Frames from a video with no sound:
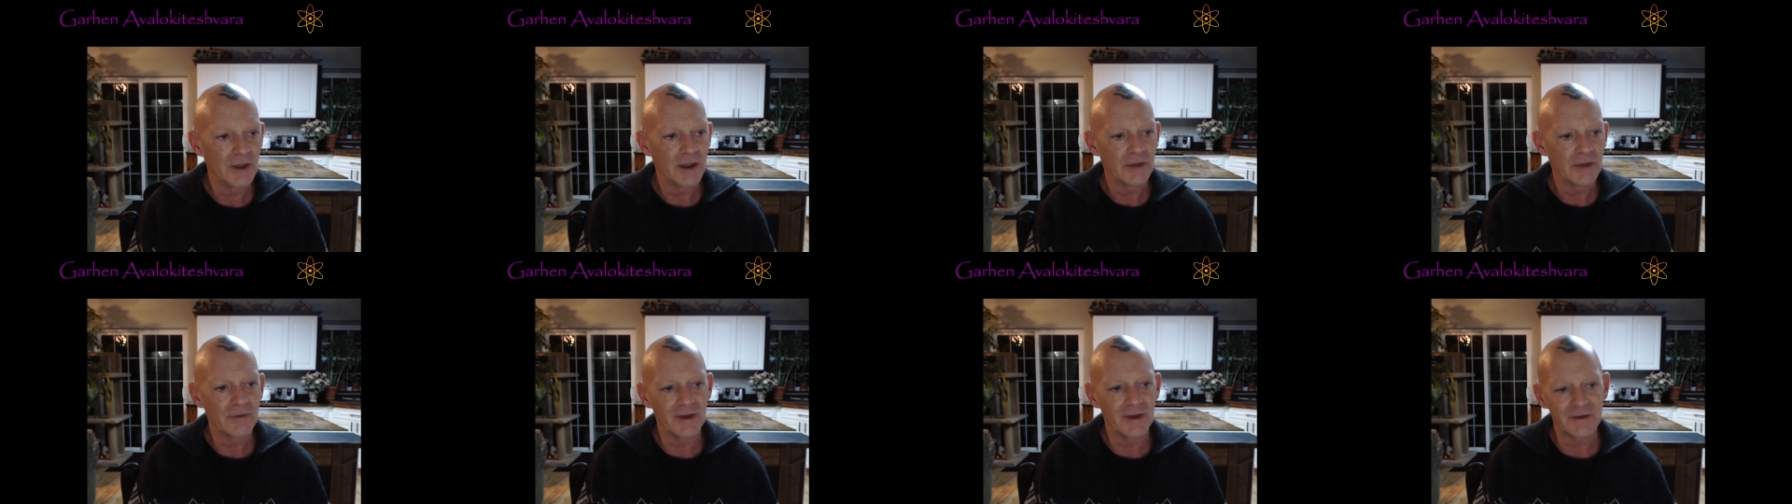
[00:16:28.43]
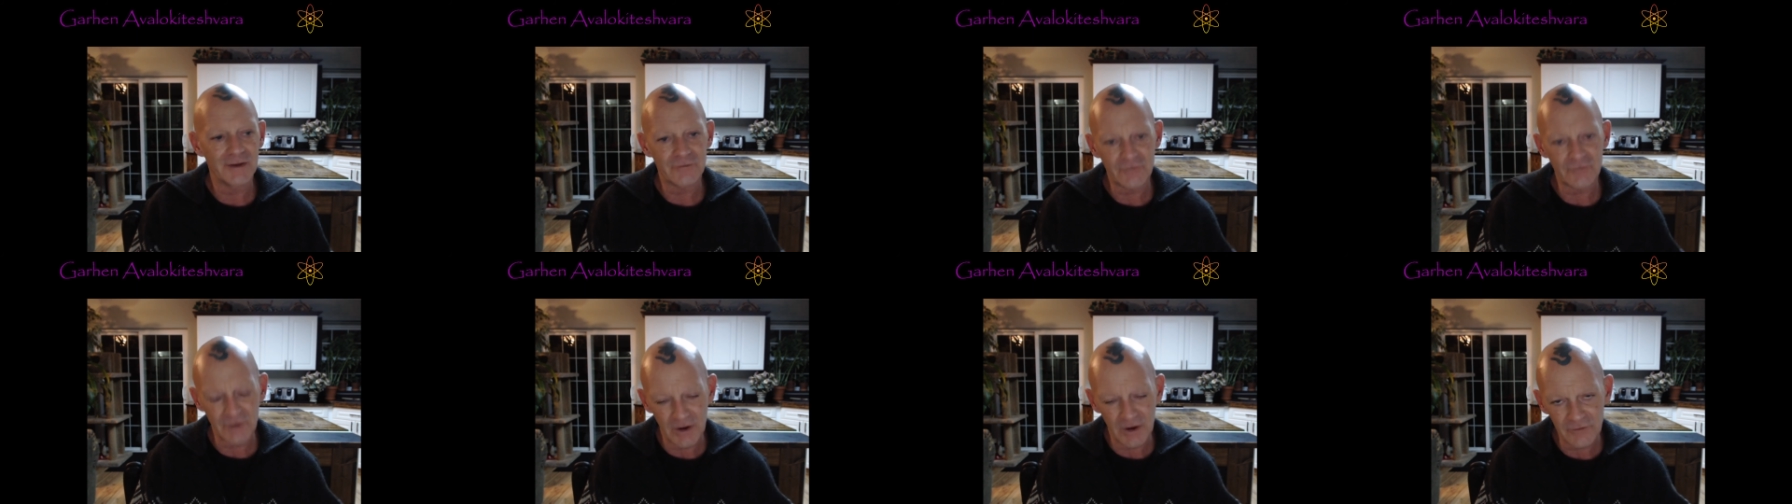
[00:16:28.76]
that
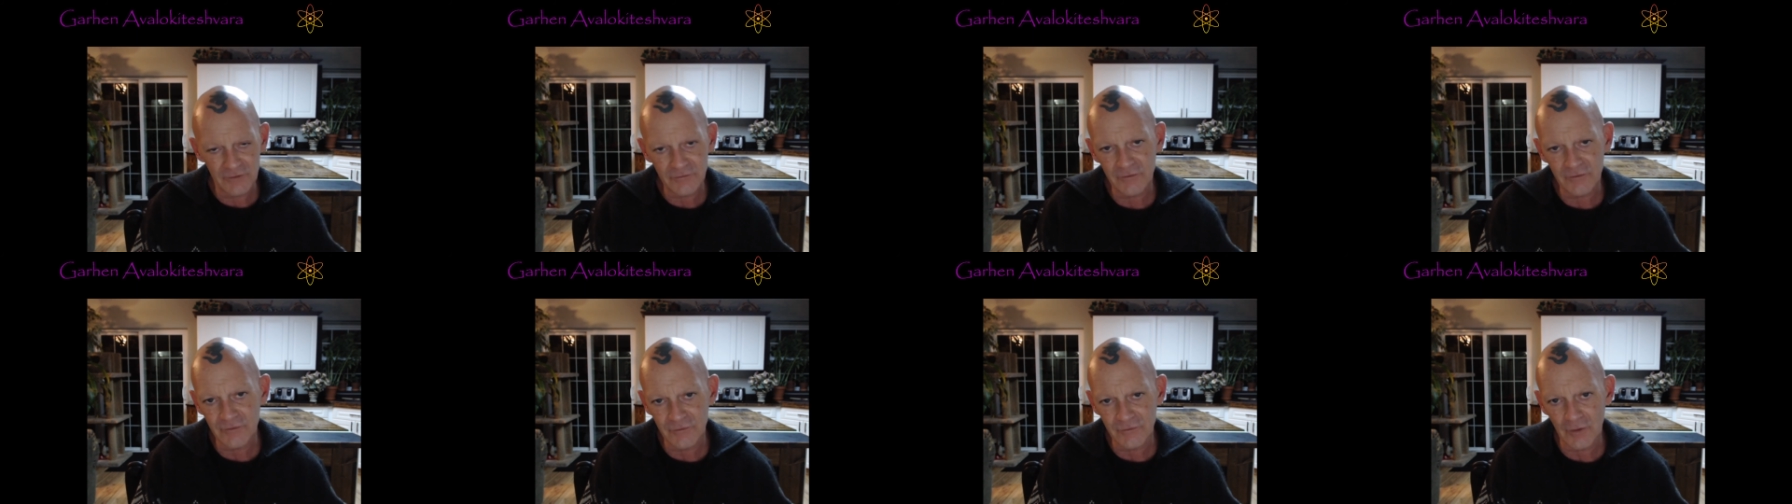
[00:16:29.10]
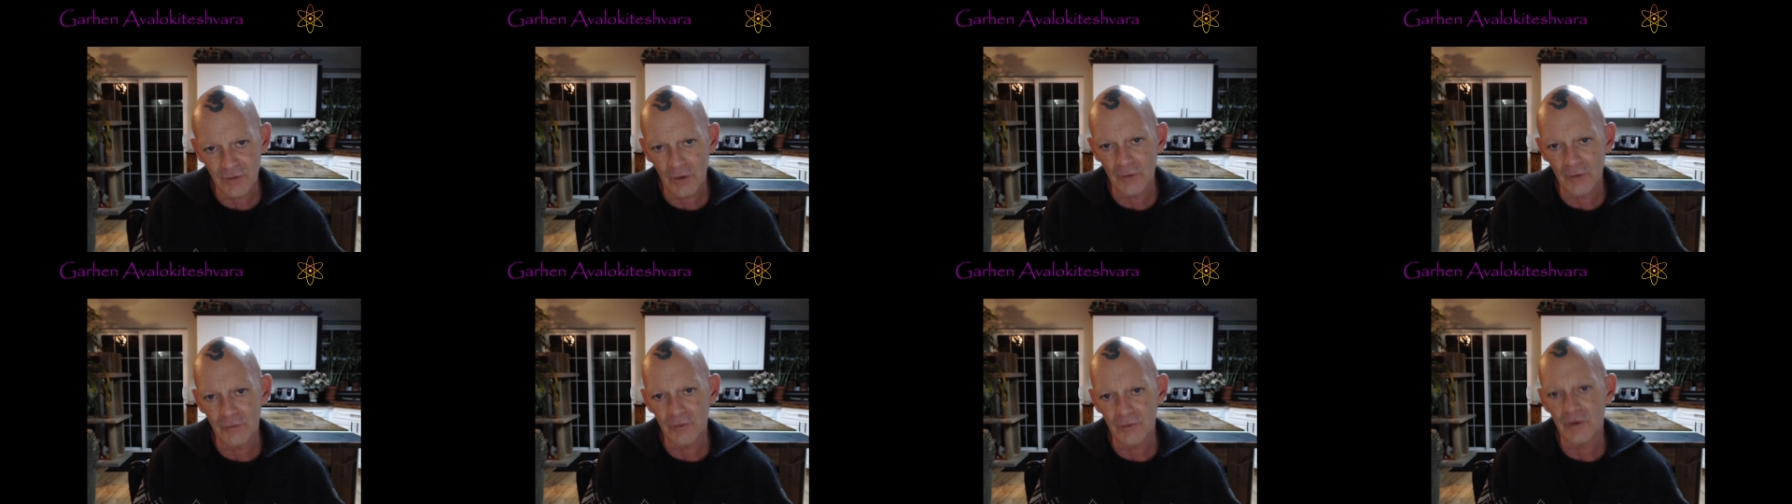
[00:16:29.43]
chances
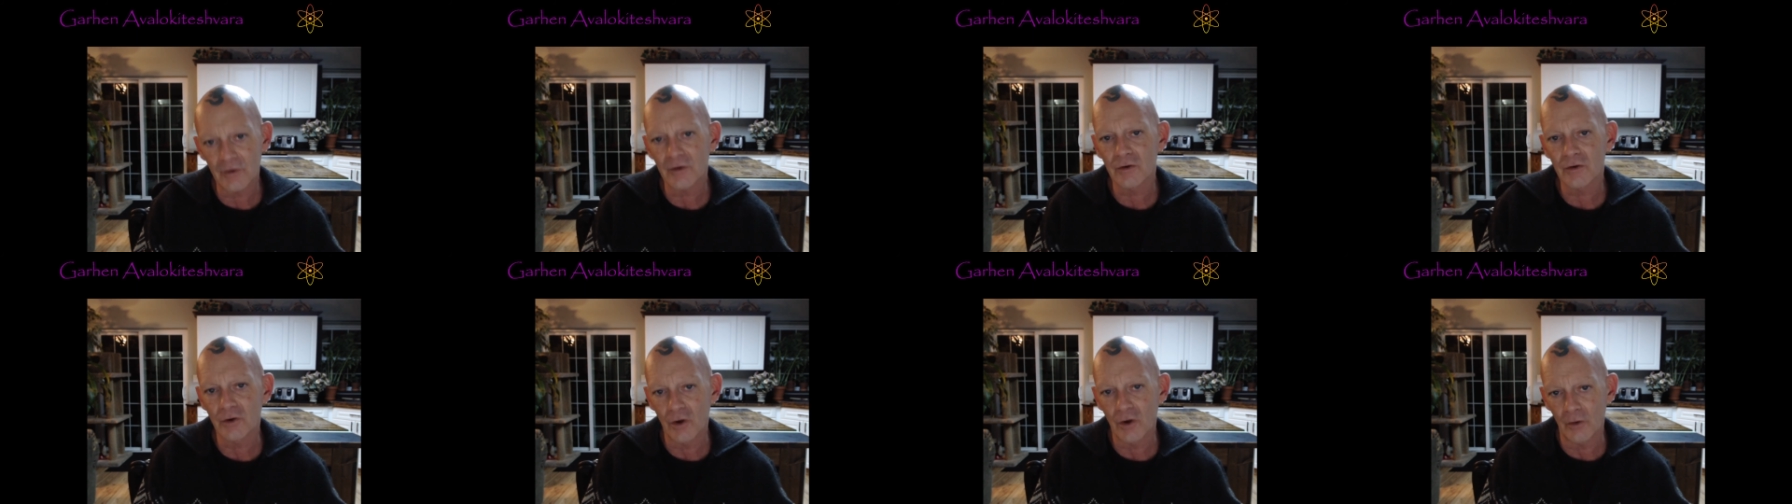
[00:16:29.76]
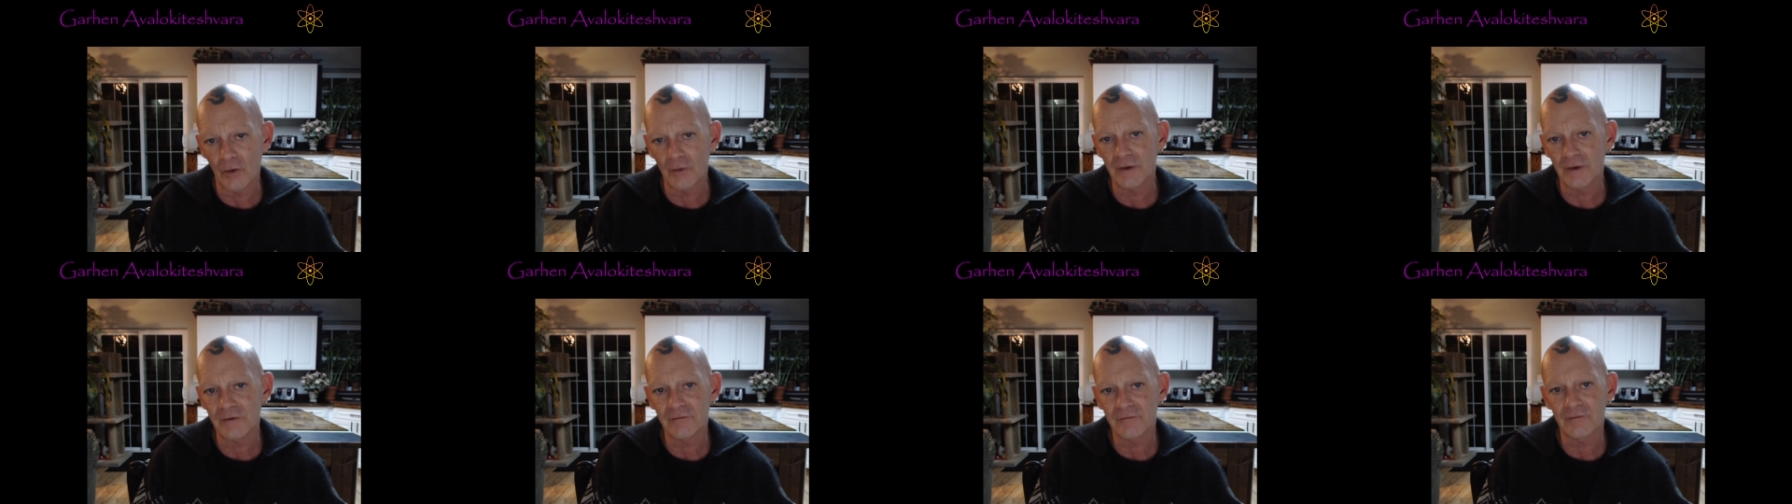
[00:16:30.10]
are they're
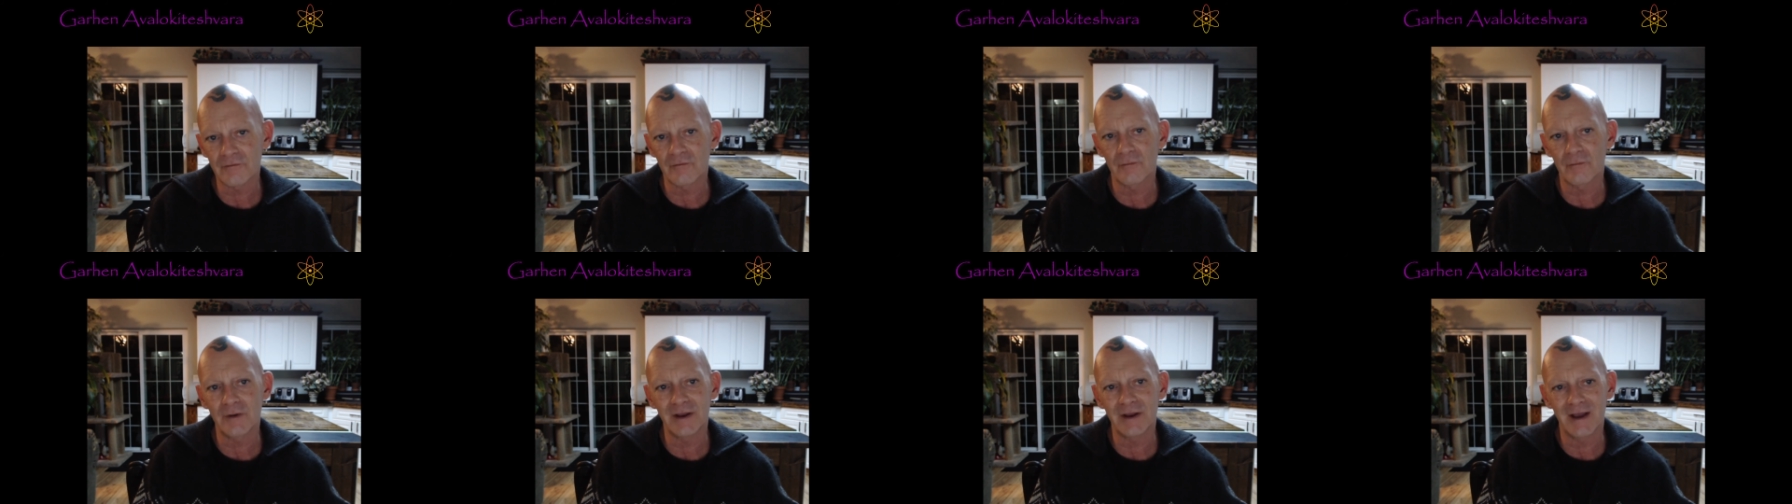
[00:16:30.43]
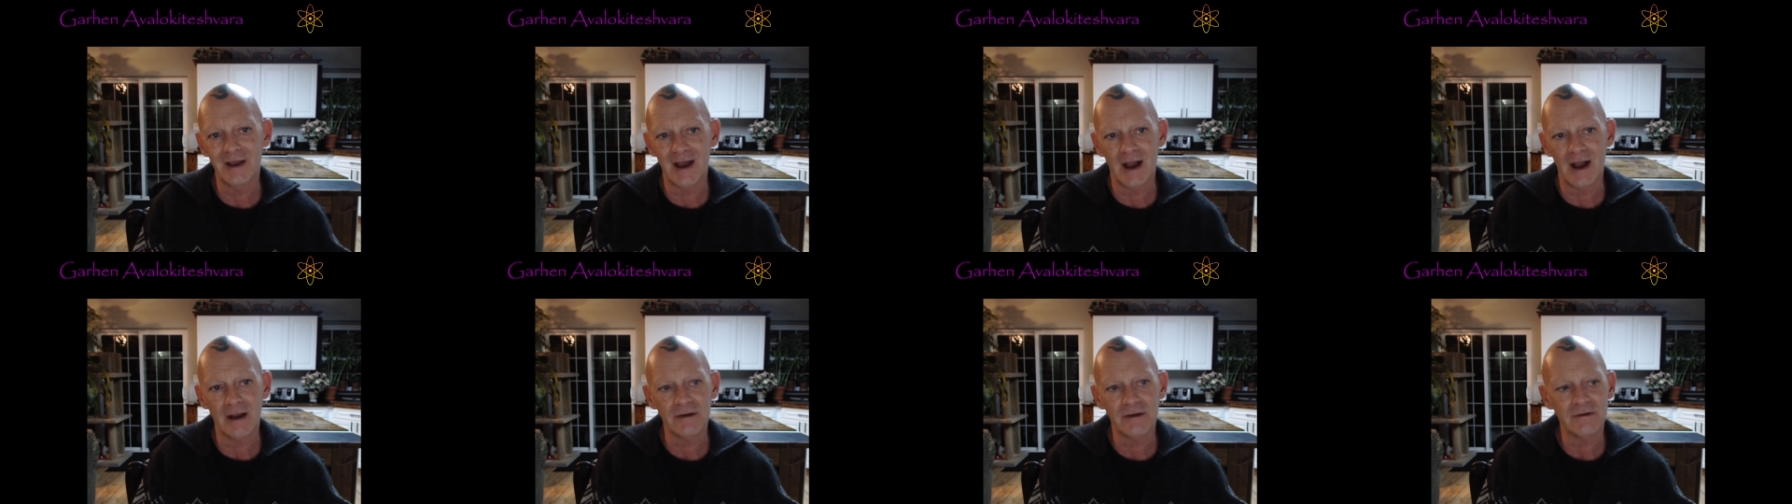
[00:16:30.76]
going to
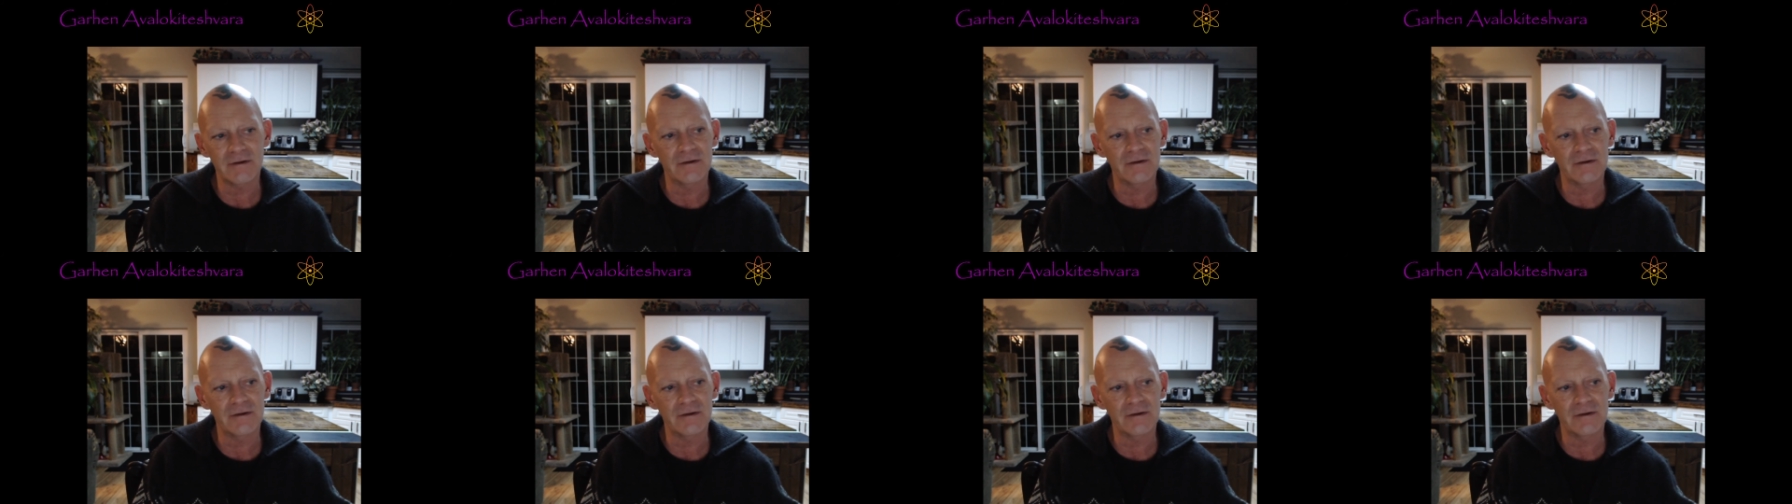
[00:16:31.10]
react